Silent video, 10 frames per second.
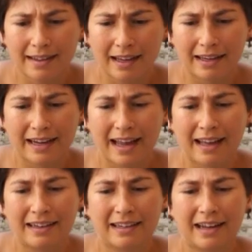I,
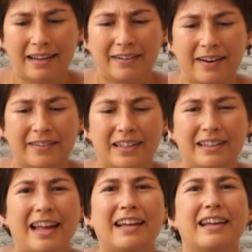yeah, and I, I
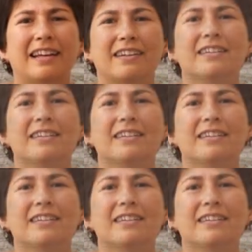really like it.